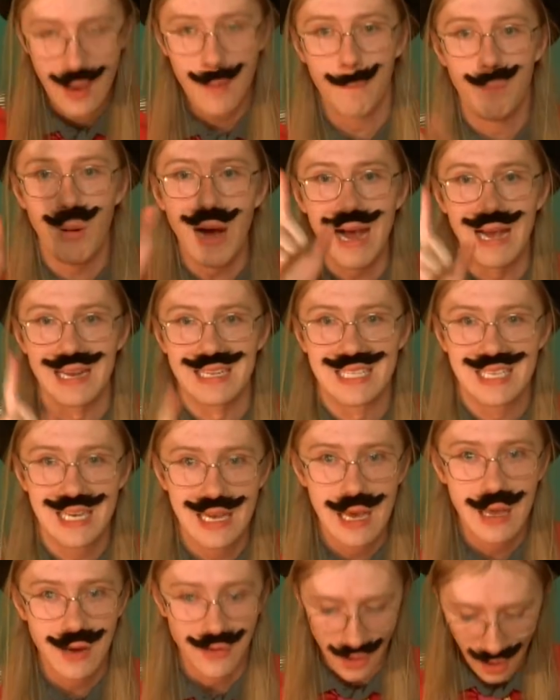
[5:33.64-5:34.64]
But
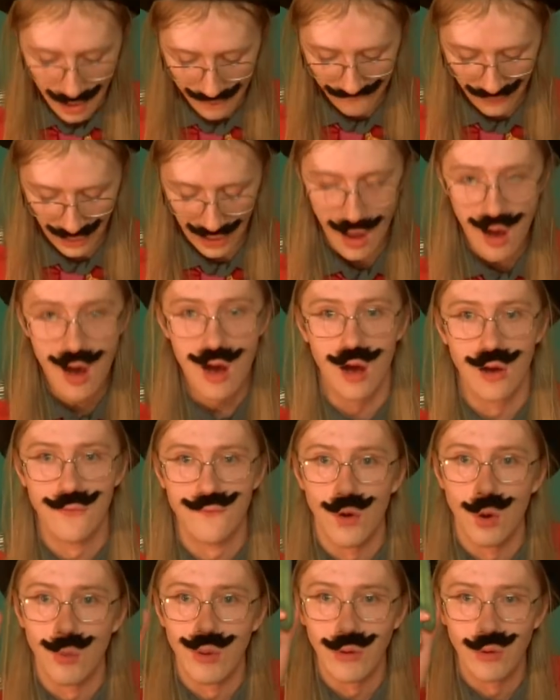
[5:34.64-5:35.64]
not for long,
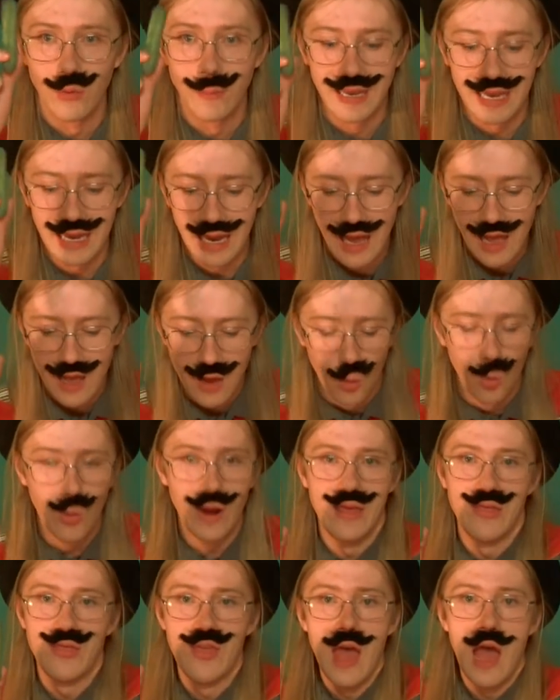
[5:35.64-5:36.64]
for we will be
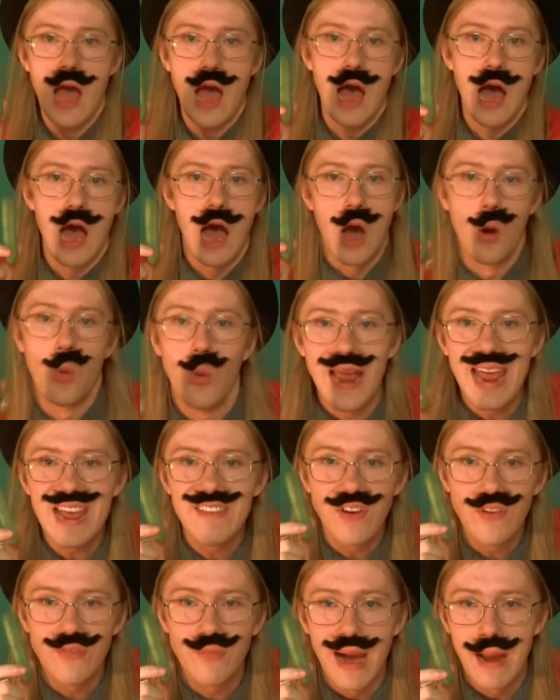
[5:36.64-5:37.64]
with a wave
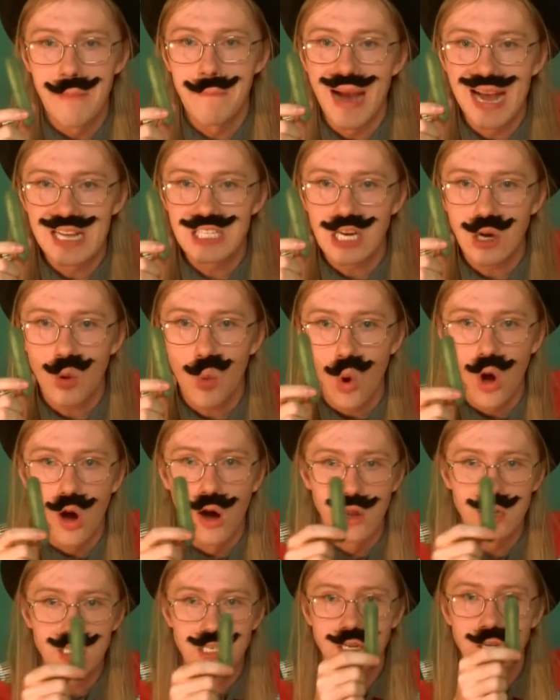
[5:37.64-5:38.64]
of my magic
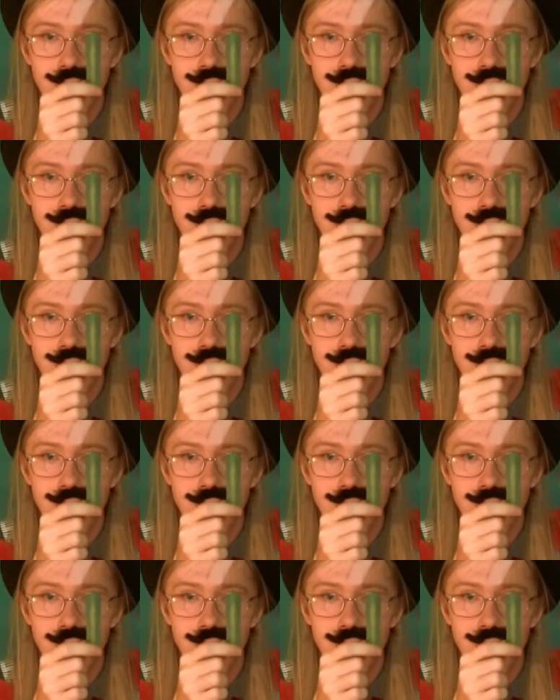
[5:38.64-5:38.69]
wand,